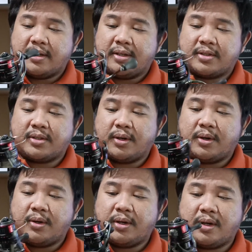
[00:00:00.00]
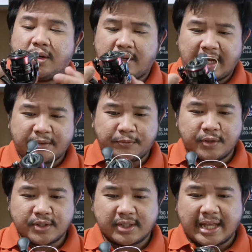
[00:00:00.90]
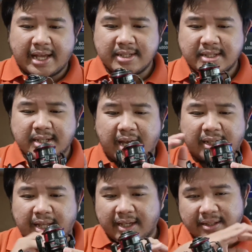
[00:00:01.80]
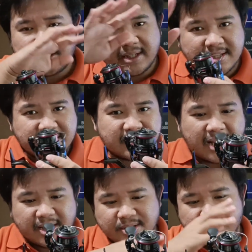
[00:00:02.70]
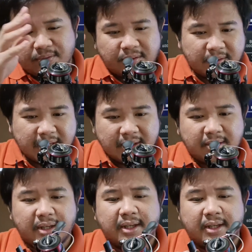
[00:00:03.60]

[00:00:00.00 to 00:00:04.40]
So at first glance, I like the aesthetics of the reel.